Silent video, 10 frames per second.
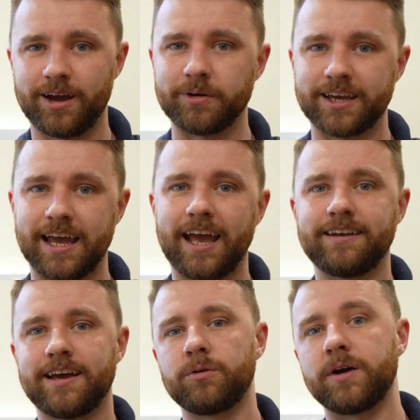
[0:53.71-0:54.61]
and we're going to
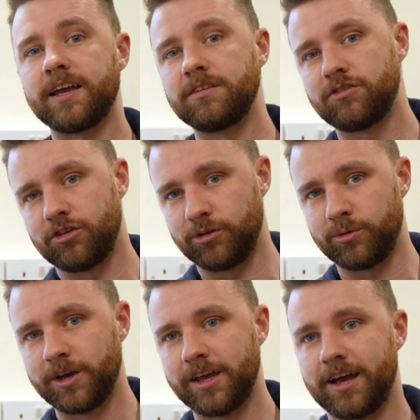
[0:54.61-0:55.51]
head out
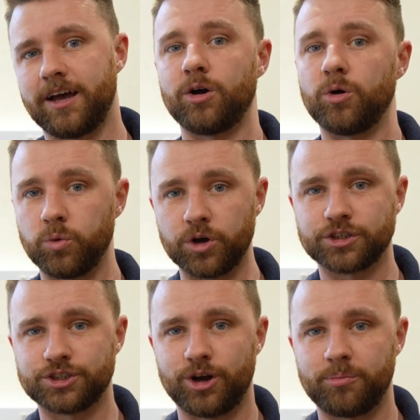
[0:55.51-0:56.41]
into a
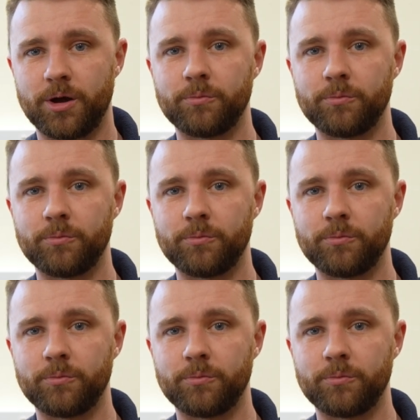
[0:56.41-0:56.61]
workshop,